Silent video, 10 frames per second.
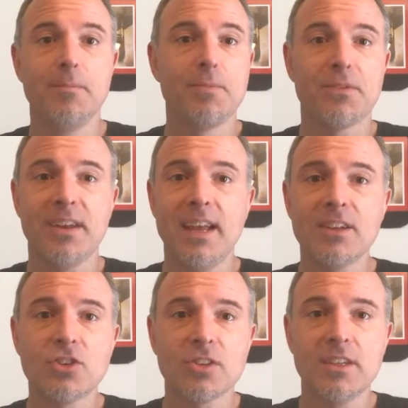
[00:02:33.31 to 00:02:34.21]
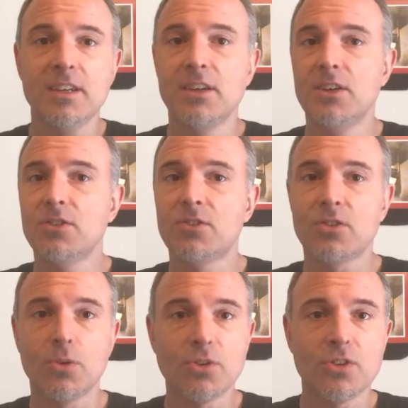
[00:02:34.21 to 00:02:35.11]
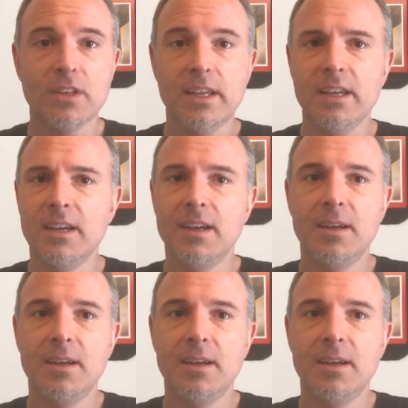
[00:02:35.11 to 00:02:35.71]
financially, socially,